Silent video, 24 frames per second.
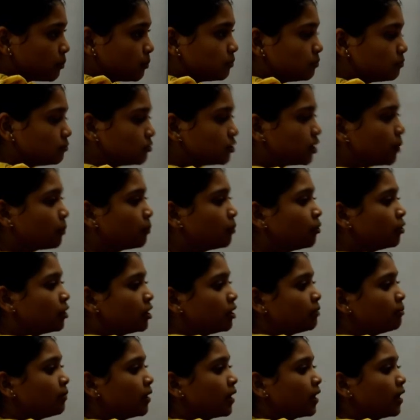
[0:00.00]
support
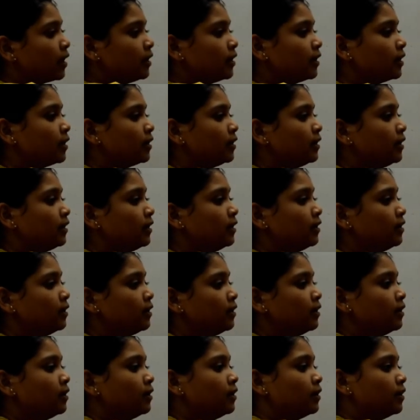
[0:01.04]
it mechanically.
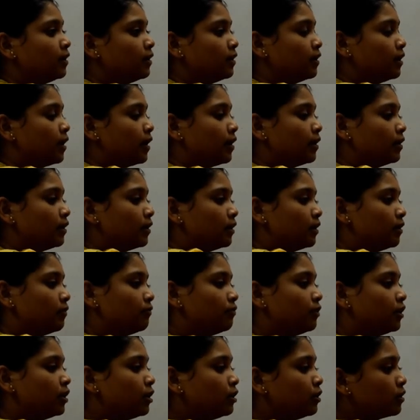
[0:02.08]
And
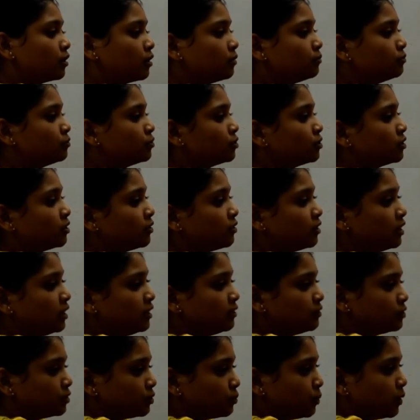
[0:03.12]
when comes the
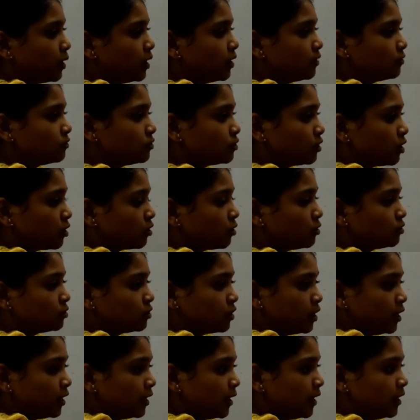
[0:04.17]
leaves waves, that
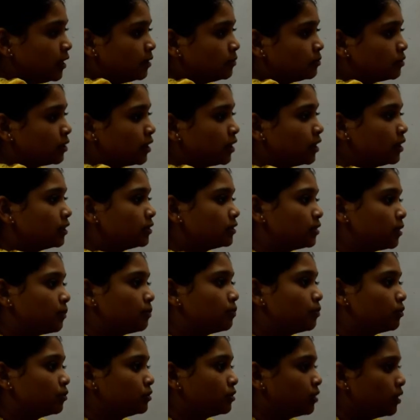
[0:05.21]
also it helps and it
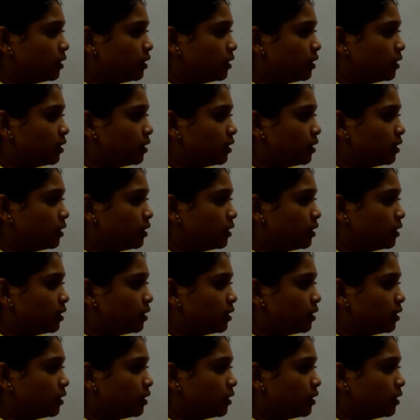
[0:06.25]
supports, right?